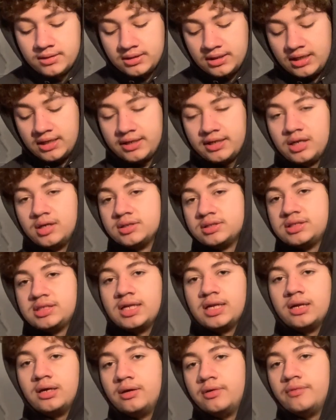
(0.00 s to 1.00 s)

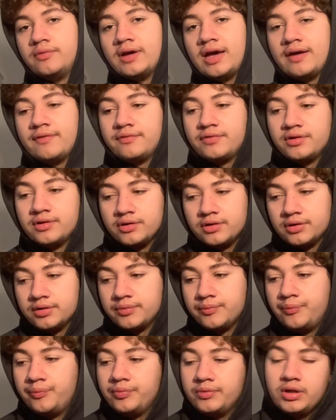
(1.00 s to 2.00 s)
Instead of after
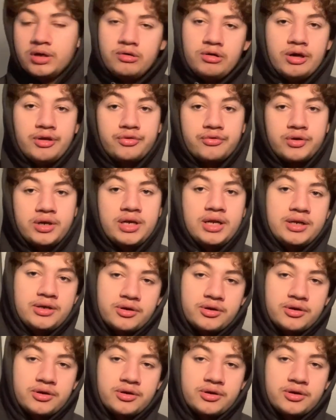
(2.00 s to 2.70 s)
a 3-day